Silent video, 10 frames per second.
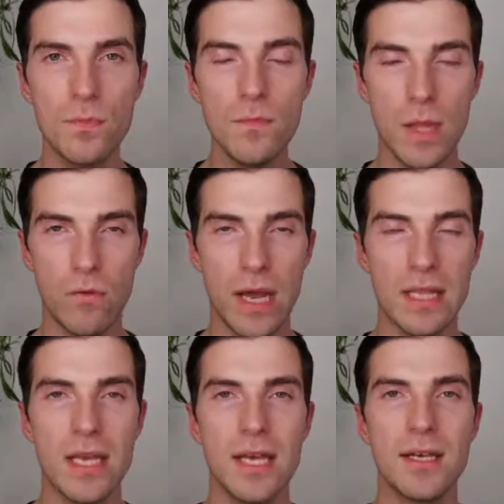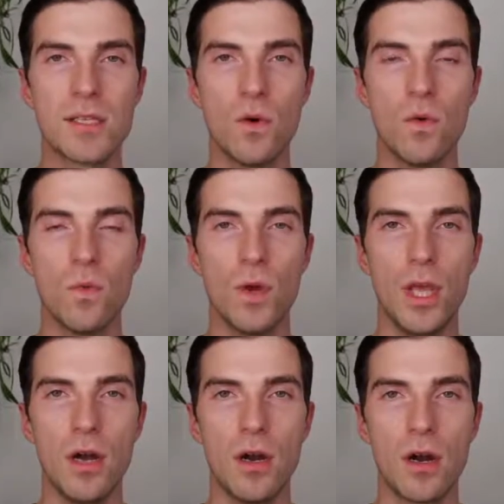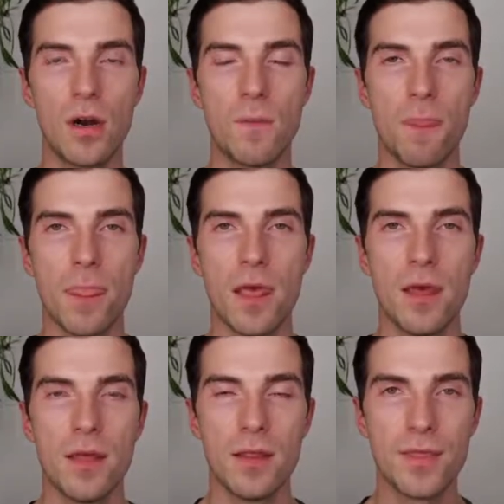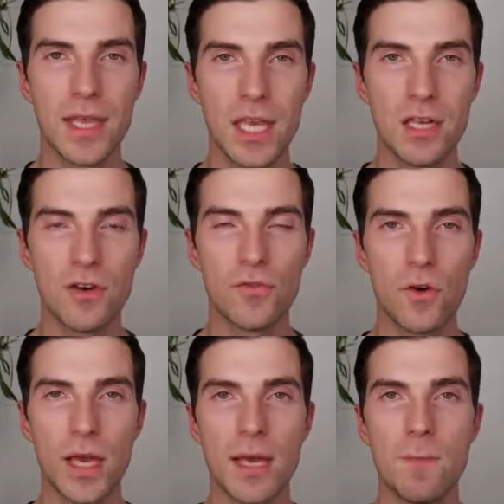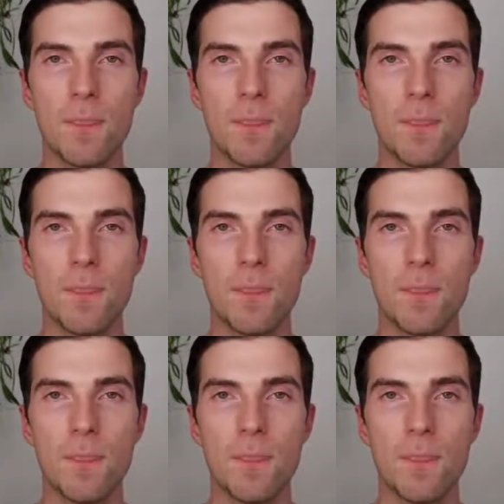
right? So we are thinking of, okay,